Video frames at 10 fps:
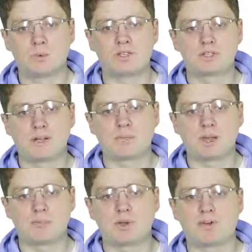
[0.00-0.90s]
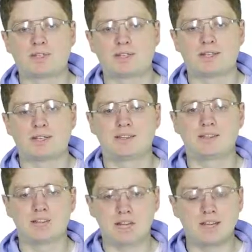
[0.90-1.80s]
with some comparison, and
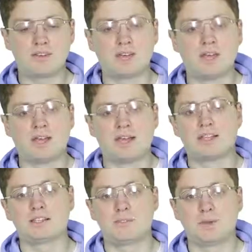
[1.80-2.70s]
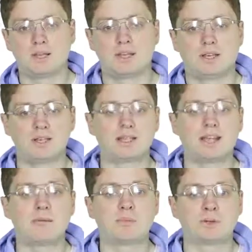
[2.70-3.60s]
each leaf is
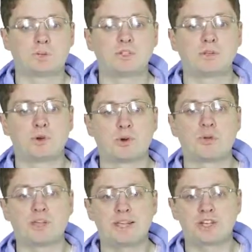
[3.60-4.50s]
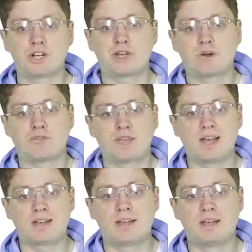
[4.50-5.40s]
labeled with a permutation of
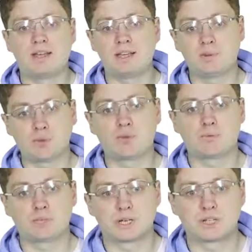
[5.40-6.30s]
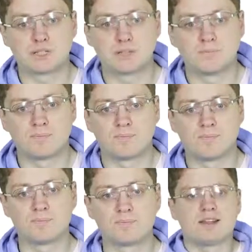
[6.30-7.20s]
n input objects.
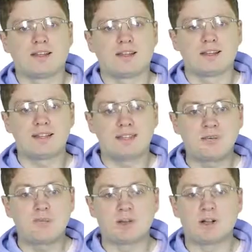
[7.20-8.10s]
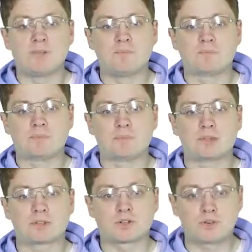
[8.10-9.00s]
A simple
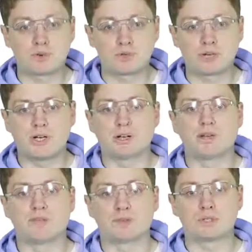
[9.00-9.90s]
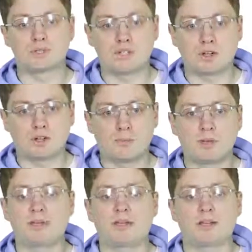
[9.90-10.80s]
but crucial for this
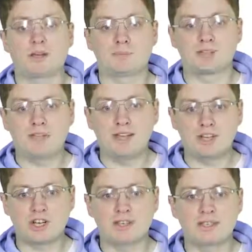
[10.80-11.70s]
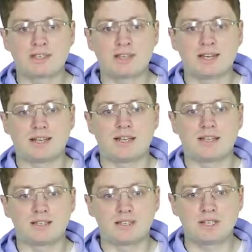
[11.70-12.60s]
argument observation is that
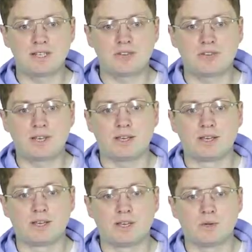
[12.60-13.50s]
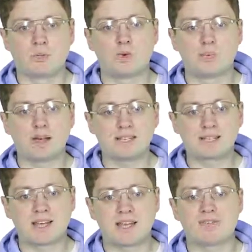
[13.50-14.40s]
in this tree we
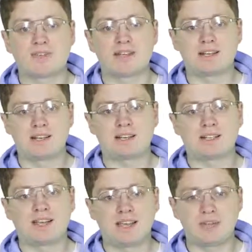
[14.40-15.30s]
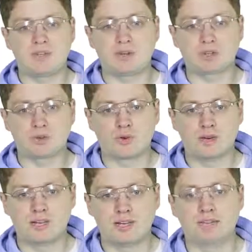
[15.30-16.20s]
must have at least n
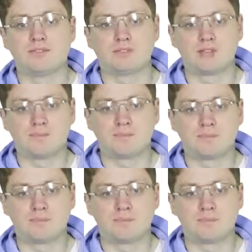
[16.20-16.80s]
factorial leaves.